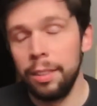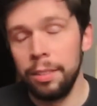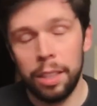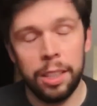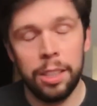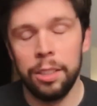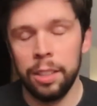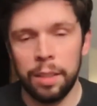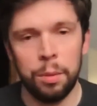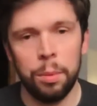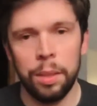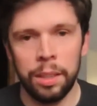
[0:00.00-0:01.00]
certainly doesn't
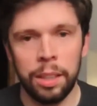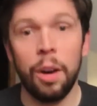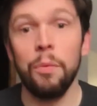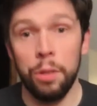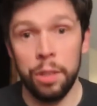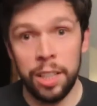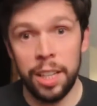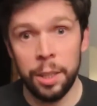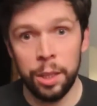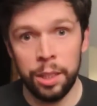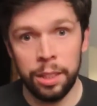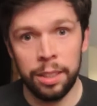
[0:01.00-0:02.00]
have to be a confrontation.